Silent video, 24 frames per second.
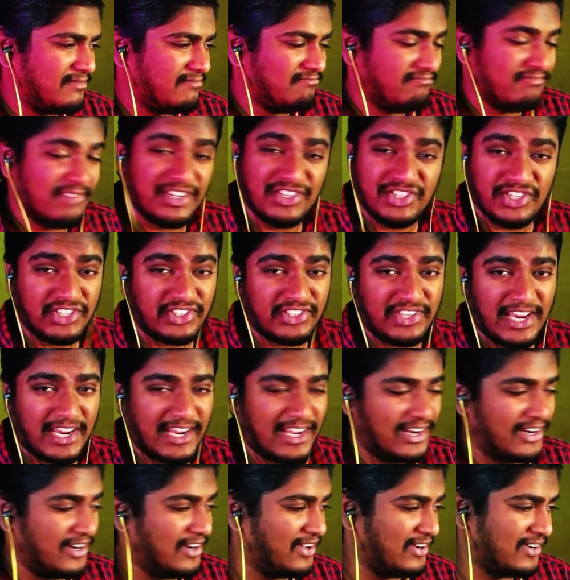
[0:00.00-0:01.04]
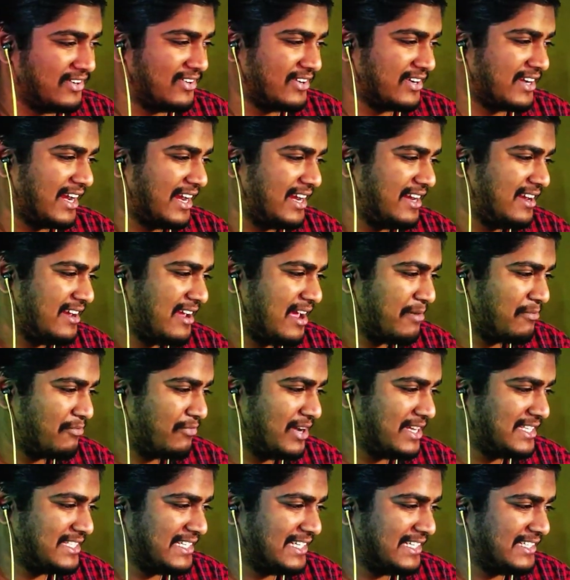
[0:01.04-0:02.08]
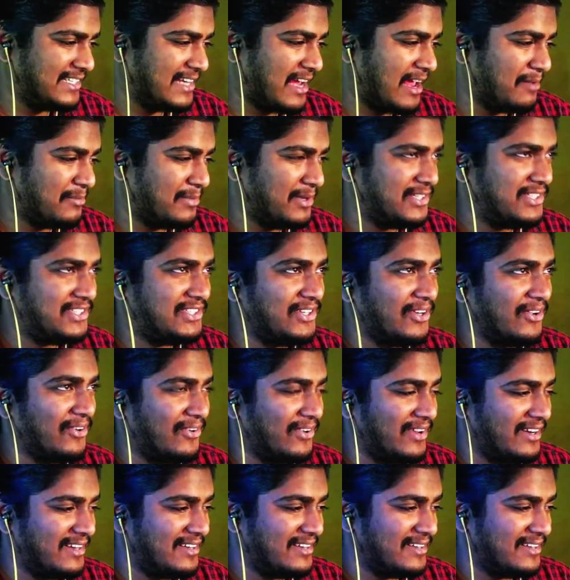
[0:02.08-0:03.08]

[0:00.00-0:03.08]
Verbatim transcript: let's just take a look okay i'm wasting time let's do it